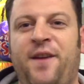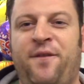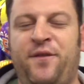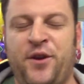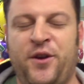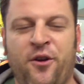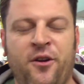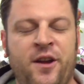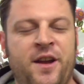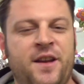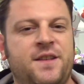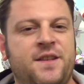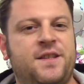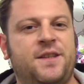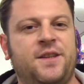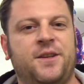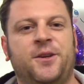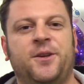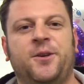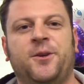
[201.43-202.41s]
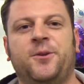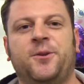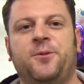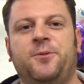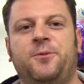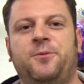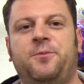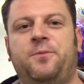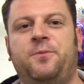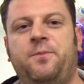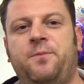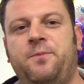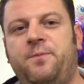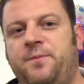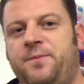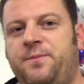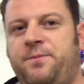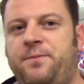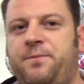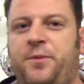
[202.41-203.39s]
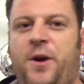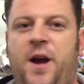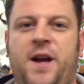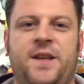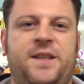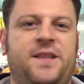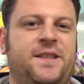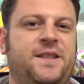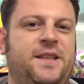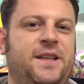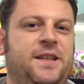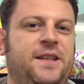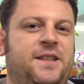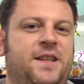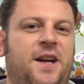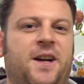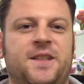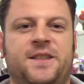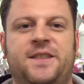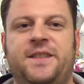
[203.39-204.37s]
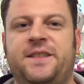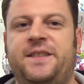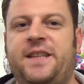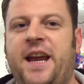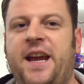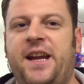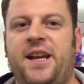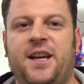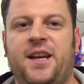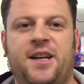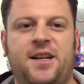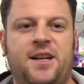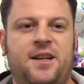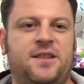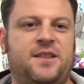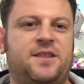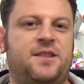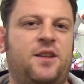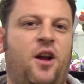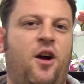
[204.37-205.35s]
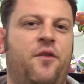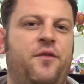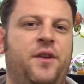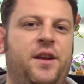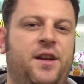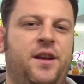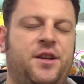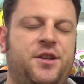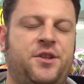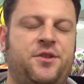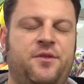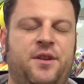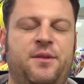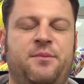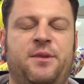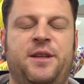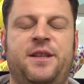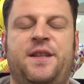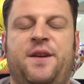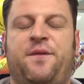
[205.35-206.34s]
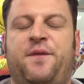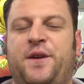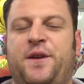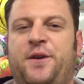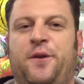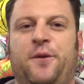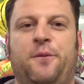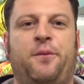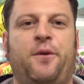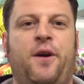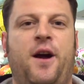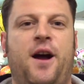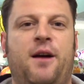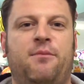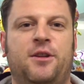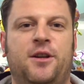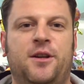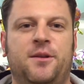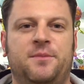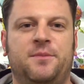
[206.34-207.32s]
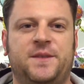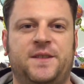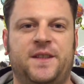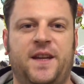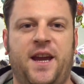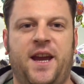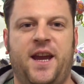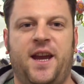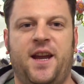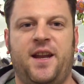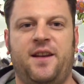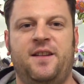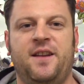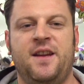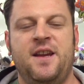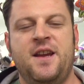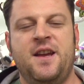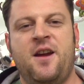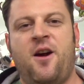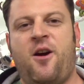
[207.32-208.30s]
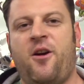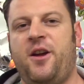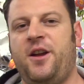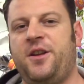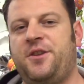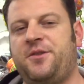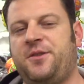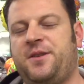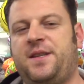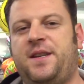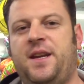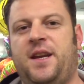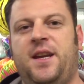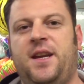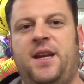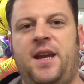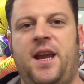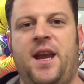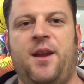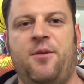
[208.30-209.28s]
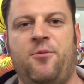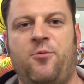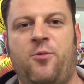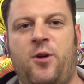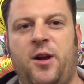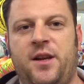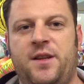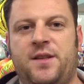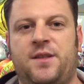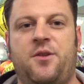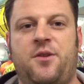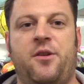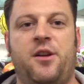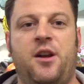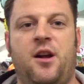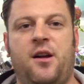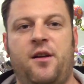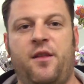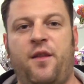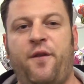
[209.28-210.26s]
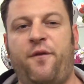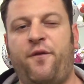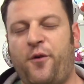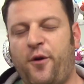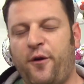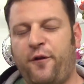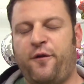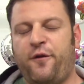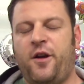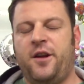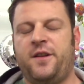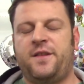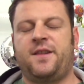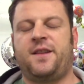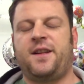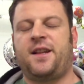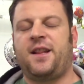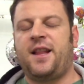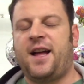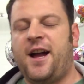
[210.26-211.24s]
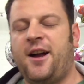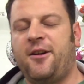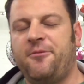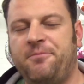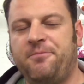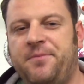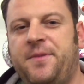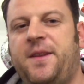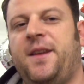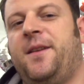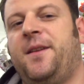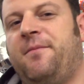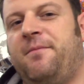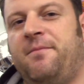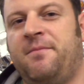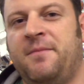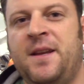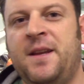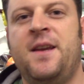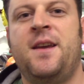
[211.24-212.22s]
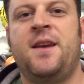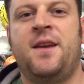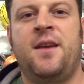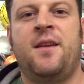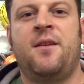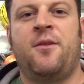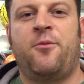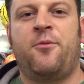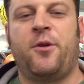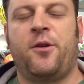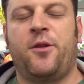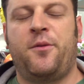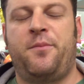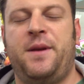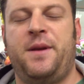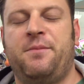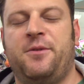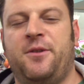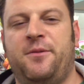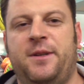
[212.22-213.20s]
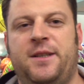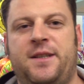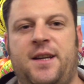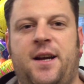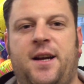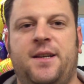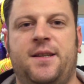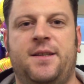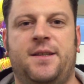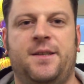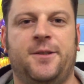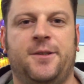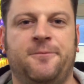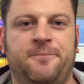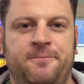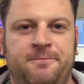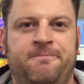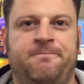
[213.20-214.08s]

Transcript: If you're into processing tons of data, solving extremely difficult problems, and are interested in what is going on in the forefront of the cloud, then we're the people to be talking to.